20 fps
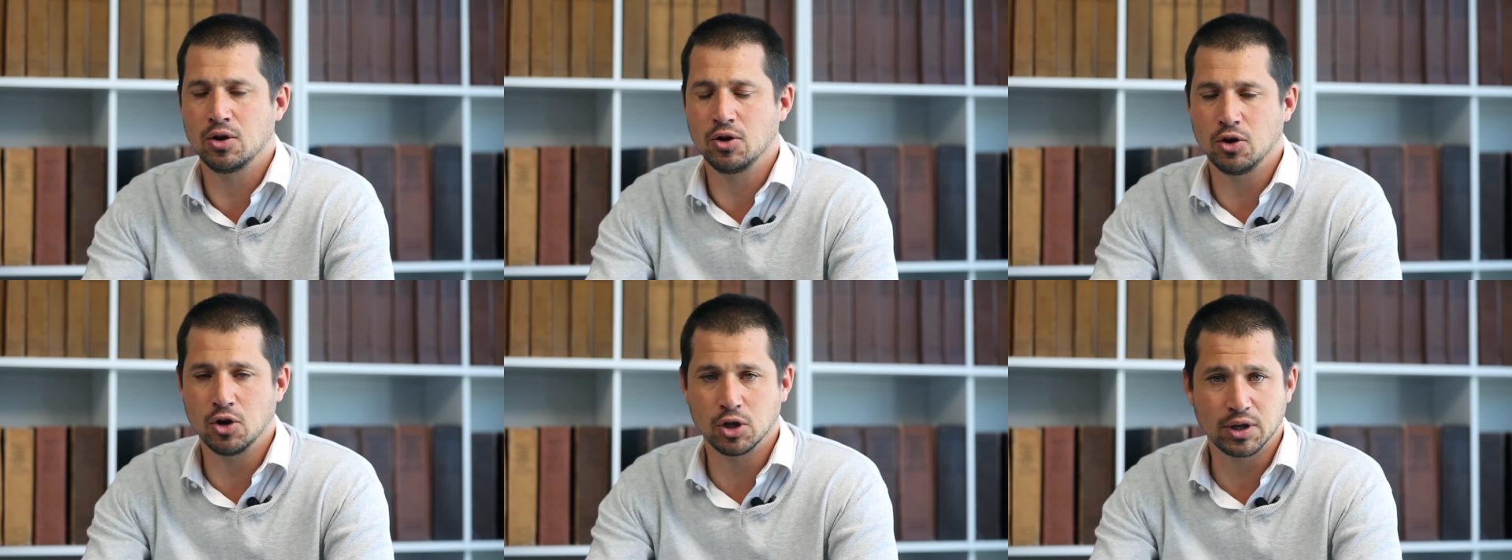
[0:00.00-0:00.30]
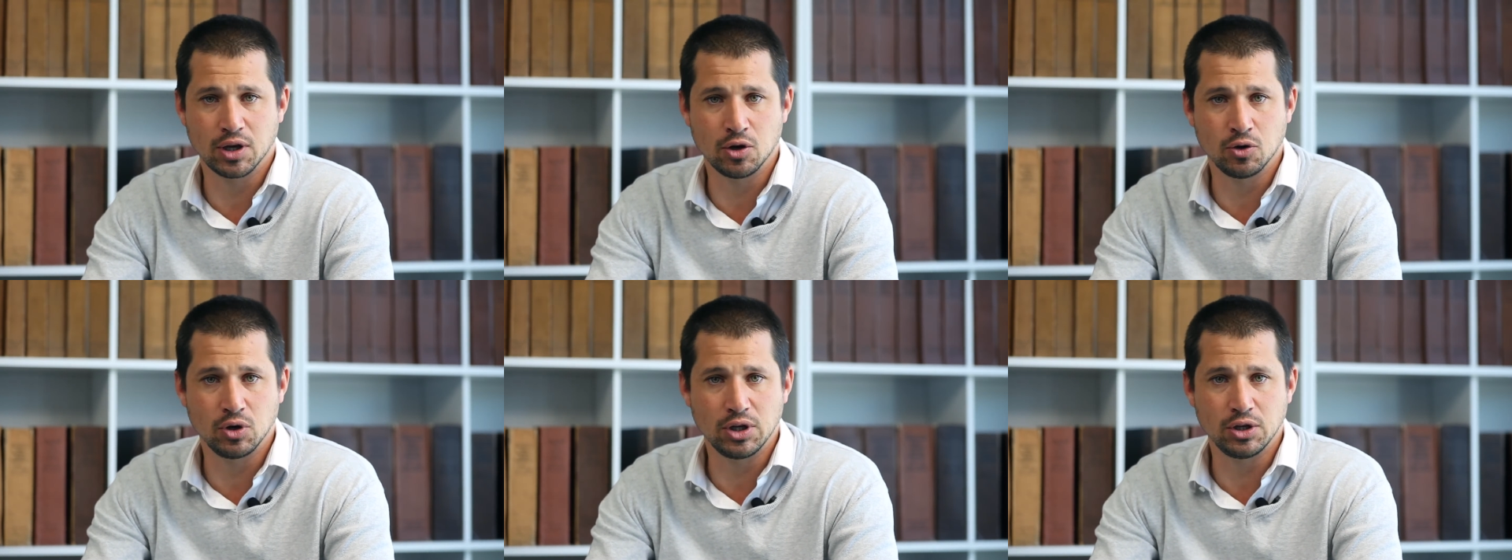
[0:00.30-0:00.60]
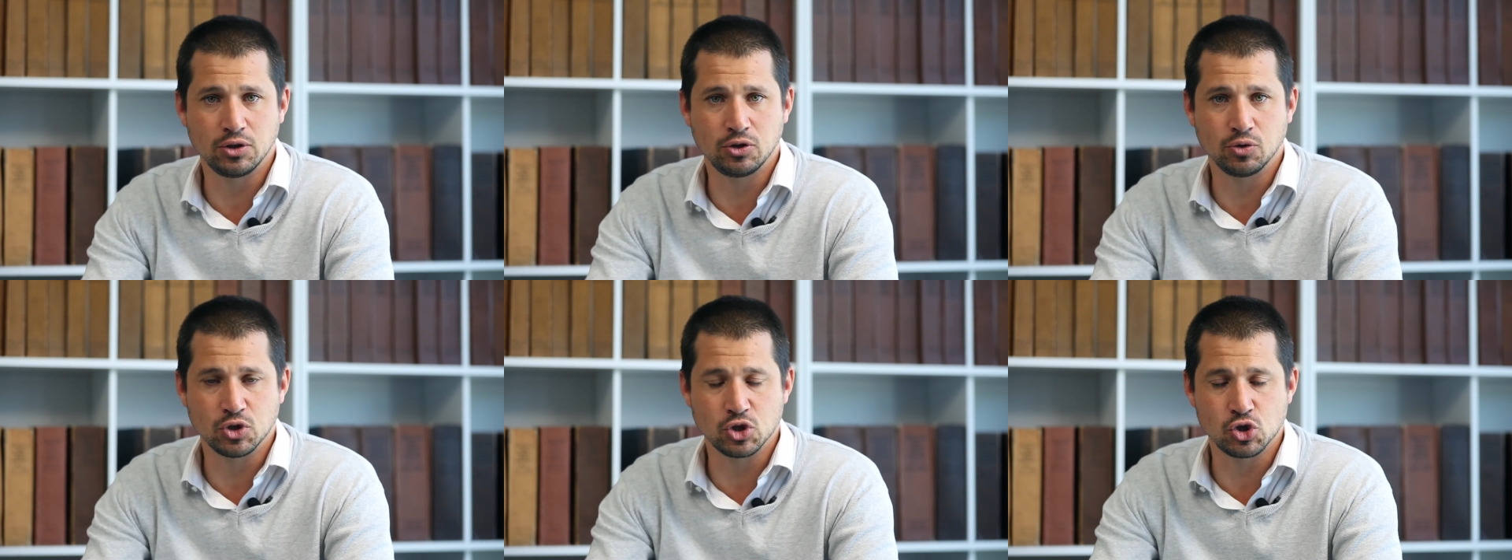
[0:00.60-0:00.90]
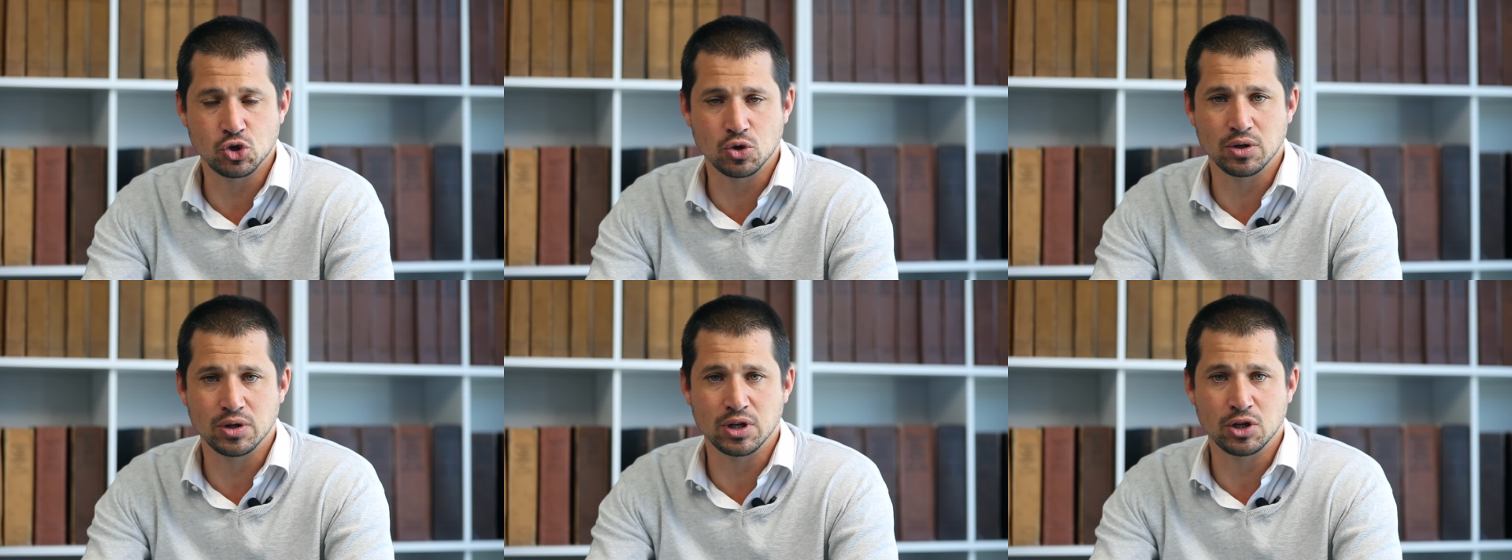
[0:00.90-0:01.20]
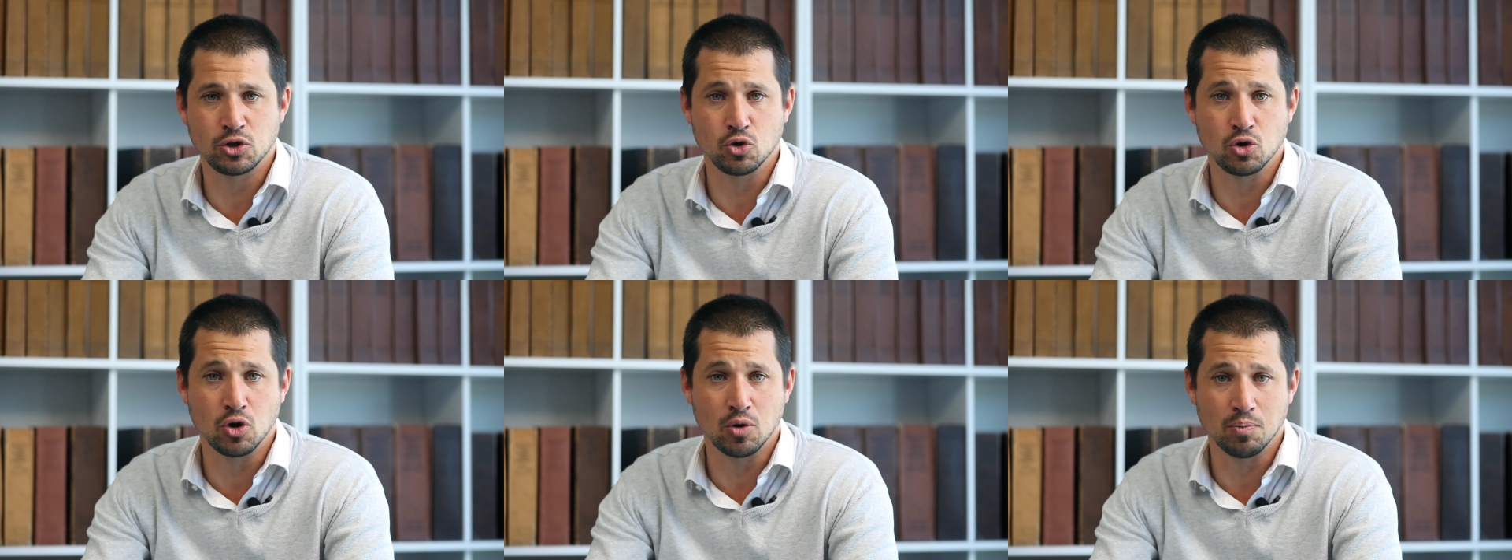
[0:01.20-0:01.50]
not only to ensure
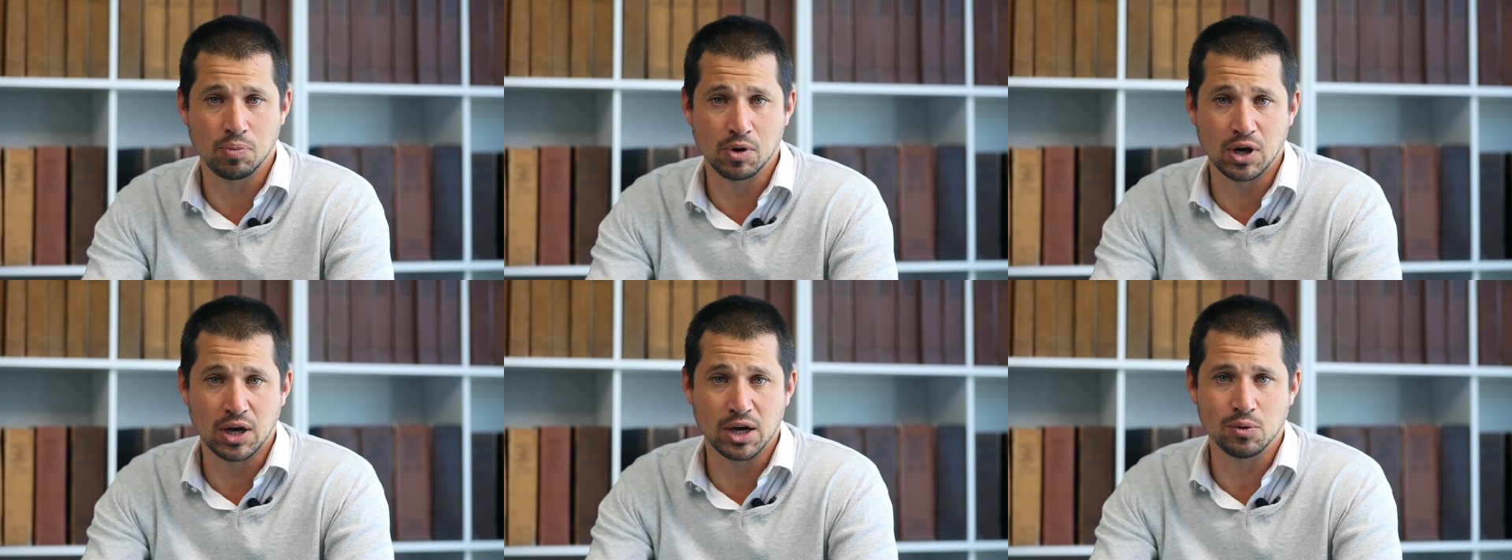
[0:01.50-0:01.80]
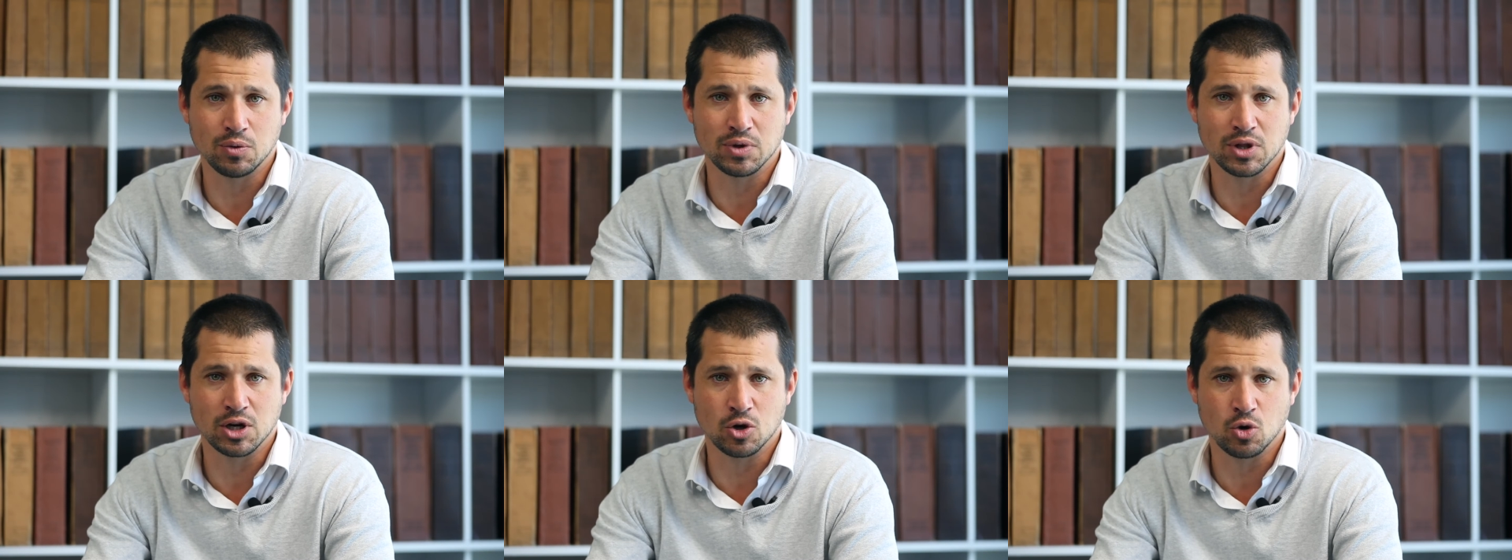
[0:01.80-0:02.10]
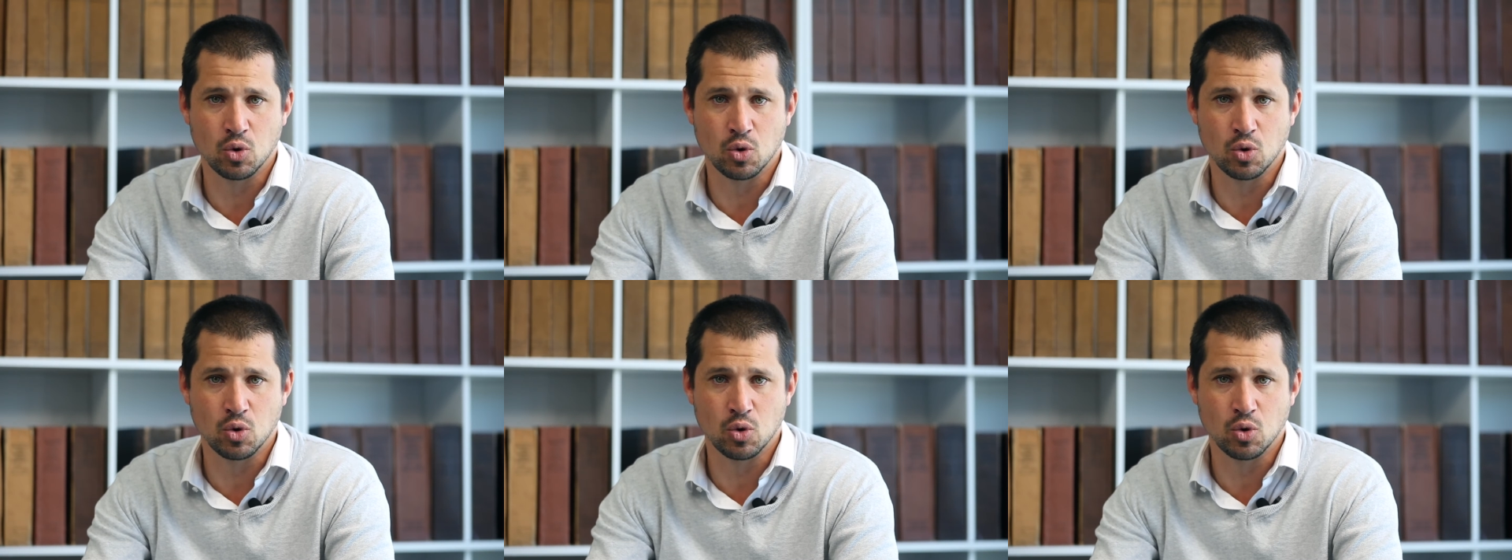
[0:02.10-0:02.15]
that you comply with the